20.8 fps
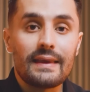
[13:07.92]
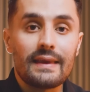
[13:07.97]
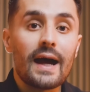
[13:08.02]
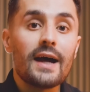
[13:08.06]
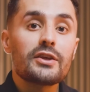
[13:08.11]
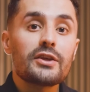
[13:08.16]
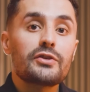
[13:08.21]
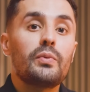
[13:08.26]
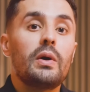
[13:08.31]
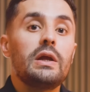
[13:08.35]

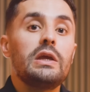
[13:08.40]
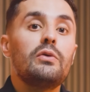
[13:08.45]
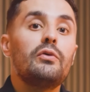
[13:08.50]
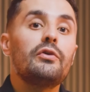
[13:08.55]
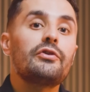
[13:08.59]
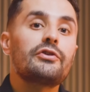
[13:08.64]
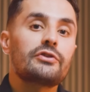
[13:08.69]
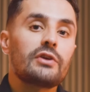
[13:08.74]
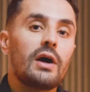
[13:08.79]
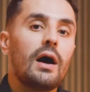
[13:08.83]
that's when you
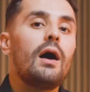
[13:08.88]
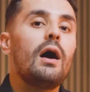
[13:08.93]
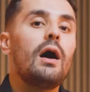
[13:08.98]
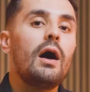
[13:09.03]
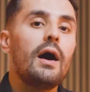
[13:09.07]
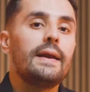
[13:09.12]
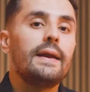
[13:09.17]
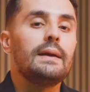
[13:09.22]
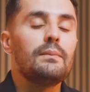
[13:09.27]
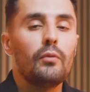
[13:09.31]
will start
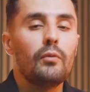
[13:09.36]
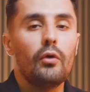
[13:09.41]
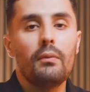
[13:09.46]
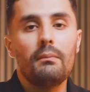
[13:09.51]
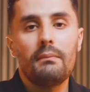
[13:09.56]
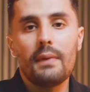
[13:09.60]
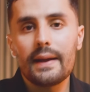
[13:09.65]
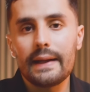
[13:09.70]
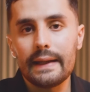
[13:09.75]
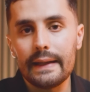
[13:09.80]
earning more
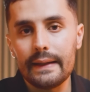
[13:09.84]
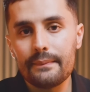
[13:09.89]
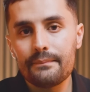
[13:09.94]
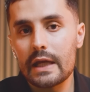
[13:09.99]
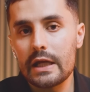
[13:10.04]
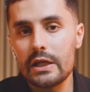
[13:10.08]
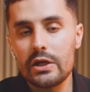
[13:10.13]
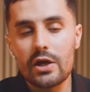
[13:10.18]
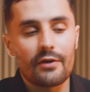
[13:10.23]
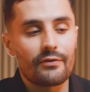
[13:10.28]
money
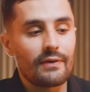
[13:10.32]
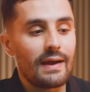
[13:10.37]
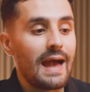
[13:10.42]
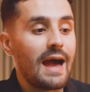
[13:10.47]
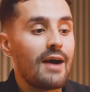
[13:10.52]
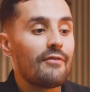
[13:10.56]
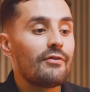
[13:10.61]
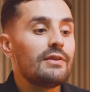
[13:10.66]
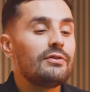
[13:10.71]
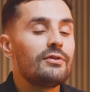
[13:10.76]
than you have
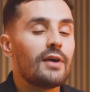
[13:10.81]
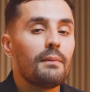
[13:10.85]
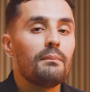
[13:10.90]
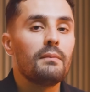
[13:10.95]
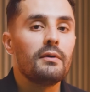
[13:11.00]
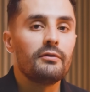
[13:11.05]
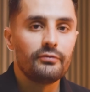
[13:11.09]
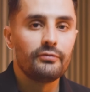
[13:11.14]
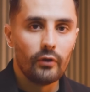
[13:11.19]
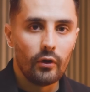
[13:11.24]
ever done
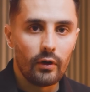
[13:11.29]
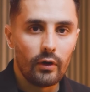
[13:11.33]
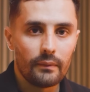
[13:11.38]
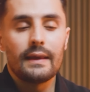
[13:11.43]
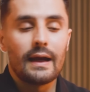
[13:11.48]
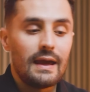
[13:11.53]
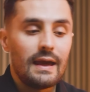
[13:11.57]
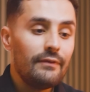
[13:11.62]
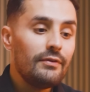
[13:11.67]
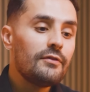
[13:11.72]
before.
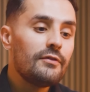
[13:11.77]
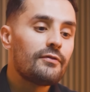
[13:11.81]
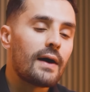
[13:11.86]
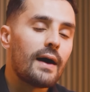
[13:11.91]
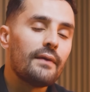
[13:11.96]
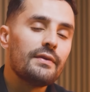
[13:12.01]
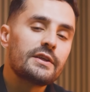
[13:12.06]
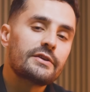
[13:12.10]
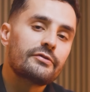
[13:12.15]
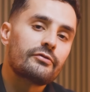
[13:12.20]
Now, if you
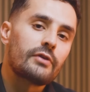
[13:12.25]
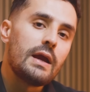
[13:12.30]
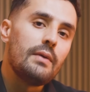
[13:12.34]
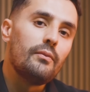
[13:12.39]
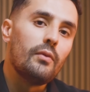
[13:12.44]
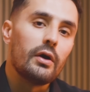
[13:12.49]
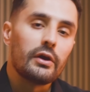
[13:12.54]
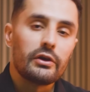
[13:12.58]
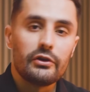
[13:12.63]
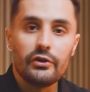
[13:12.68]
found this
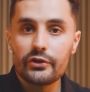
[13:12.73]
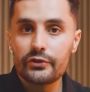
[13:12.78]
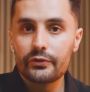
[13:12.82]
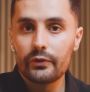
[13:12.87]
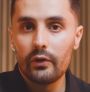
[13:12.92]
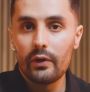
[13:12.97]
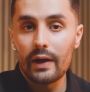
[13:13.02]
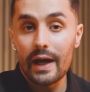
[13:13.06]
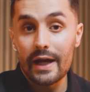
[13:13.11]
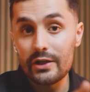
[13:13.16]
framework
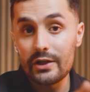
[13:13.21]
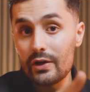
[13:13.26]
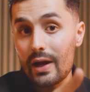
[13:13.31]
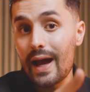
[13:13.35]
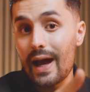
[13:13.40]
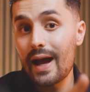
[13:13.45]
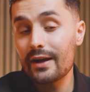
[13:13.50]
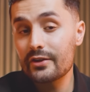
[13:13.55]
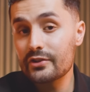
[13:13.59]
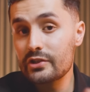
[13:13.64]
useful and you
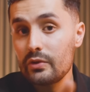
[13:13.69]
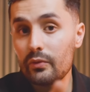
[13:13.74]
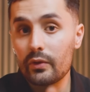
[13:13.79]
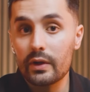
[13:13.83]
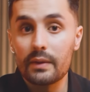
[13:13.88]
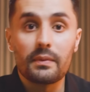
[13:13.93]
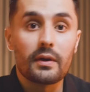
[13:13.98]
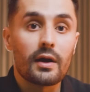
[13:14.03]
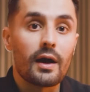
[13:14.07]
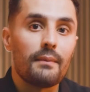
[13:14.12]
actually
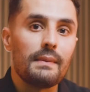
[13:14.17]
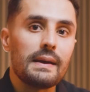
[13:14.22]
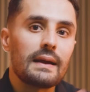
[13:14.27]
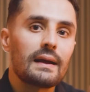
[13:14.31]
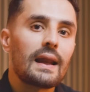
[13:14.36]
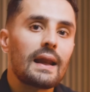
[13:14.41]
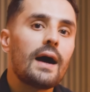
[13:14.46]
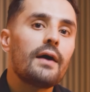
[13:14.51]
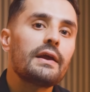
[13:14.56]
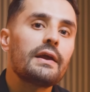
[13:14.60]
want to become a
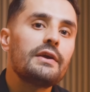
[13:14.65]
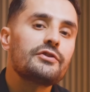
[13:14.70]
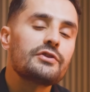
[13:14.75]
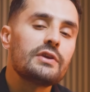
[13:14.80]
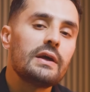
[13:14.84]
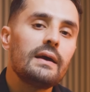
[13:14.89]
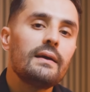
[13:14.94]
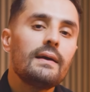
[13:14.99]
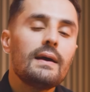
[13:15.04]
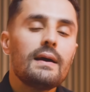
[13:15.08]
cloud
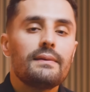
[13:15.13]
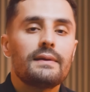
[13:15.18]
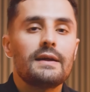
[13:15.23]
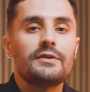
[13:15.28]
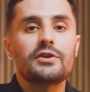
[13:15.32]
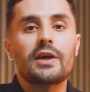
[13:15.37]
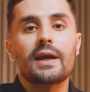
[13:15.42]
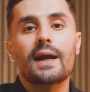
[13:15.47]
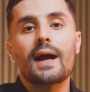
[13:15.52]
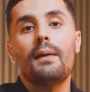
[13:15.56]
engineer, then
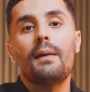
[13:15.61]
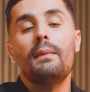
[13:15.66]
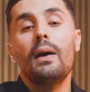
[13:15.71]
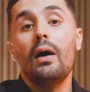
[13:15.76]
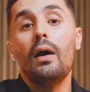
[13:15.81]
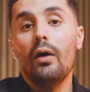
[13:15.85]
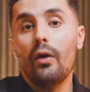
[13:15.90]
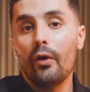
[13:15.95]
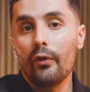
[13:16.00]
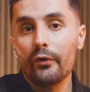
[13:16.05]
check out my
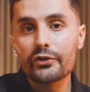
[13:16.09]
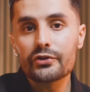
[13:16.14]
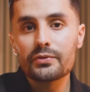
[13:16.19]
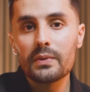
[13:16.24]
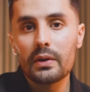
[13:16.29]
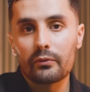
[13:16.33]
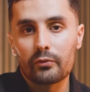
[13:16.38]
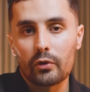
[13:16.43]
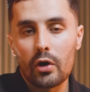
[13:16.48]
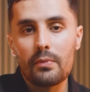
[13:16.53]

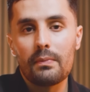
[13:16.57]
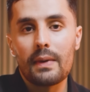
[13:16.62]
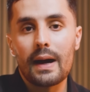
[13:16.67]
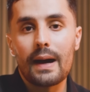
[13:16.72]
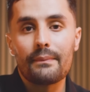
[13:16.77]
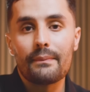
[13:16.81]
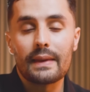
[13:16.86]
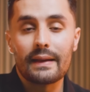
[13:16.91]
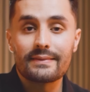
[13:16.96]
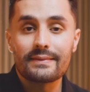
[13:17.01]
ultimate
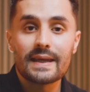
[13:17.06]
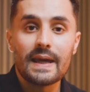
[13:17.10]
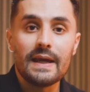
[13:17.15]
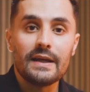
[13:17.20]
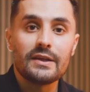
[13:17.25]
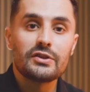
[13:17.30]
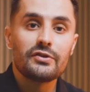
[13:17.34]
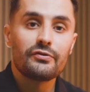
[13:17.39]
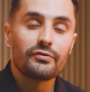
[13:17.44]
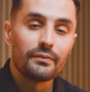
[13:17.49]
roadmap that
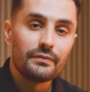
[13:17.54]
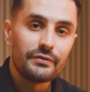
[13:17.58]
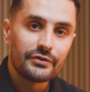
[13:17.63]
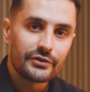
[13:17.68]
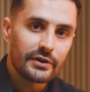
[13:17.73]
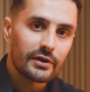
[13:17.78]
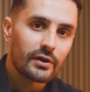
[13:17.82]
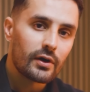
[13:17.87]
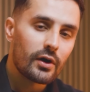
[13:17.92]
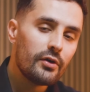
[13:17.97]
takes you from
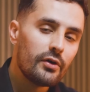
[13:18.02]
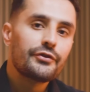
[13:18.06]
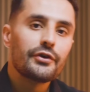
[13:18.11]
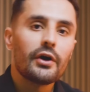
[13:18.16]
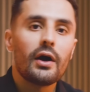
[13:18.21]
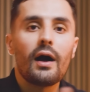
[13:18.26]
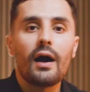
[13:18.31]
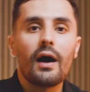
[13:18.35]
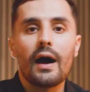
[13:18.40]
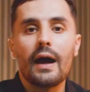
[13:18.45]
zero to
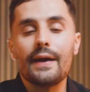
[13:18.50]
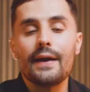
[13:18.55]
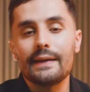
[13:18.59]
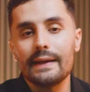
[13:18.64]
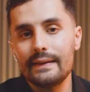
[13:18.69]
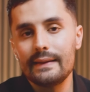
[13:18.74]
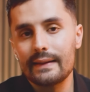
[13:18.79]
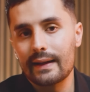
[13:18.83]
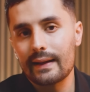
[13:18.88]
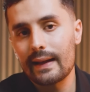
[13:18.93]
hired
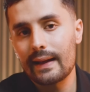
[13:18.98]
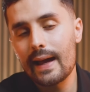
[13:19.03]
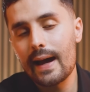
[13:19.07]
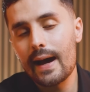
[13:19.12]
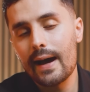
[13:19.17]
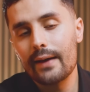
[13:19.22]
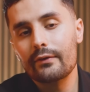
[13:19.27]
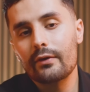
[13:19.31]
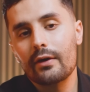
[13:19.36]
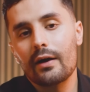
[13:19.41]
in the
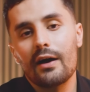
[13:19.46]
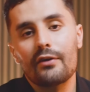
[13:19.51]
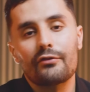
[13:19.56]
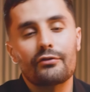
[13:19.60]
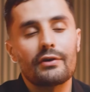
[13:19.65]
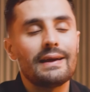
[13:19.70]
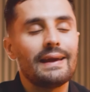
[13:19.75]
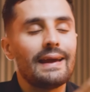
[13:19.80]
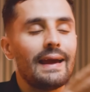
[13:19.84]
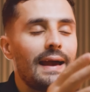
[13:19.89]
cloud,
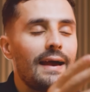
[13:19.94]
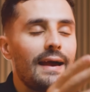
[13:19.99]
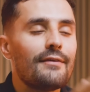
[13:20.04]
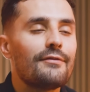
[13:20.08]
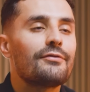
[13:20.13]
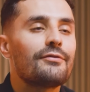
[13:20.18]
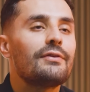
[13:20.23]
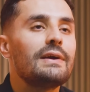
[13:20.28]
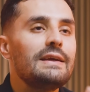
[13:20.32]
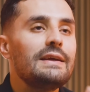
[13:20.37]
covering
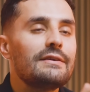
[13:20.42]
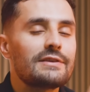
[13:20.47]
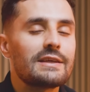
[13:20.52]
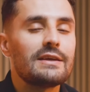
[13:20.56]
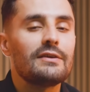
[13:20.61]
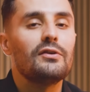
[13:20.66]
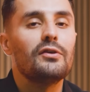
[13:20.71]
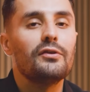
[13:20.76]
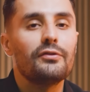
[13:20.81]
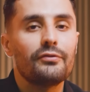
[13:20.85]
every
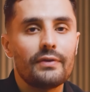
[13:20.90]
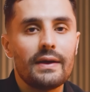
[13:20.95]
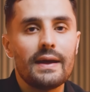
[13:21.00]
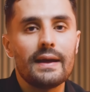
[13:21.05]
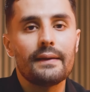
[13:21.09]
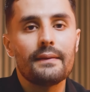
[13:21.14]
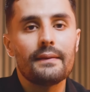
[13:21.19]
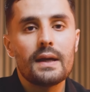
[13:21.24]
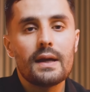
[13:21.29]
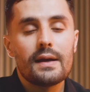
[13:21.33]
single
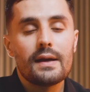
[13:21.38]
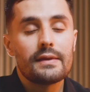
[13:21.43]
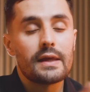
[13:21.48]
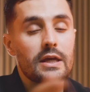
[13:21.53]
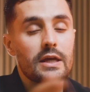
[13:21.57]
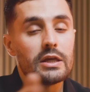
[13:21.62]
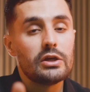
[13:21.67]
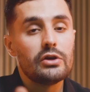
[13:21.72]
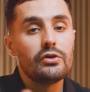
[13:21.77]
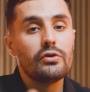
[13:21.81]
thing
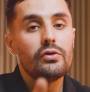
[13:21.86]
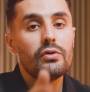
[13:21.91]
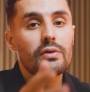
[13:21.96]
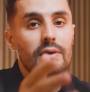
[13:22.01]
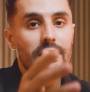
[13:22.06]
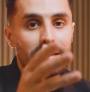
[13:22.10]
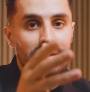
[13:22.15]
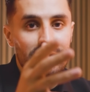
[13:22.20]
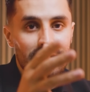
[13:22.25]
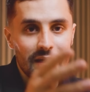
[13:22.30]
that you
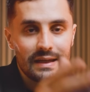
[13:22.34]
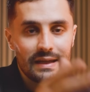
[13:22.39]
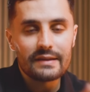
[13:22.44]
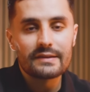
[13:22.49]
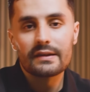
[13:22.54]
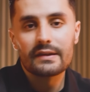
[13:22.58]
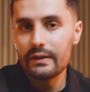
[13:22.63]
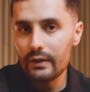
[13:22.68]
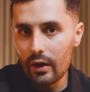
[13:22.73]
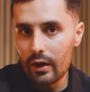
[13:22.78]
need
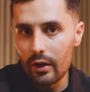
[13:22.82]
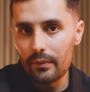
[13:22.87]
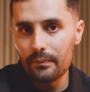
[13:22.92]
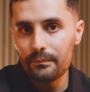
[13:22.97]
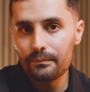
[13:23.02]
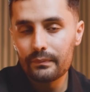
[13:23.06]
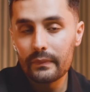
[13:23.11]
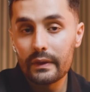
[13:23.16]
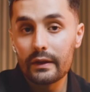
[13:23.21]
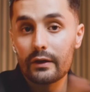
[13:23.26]
to know.
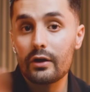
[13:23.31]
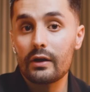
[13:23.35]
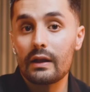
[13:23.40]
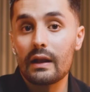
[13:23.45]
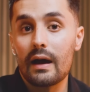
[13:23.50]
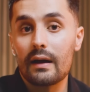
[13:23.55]
Good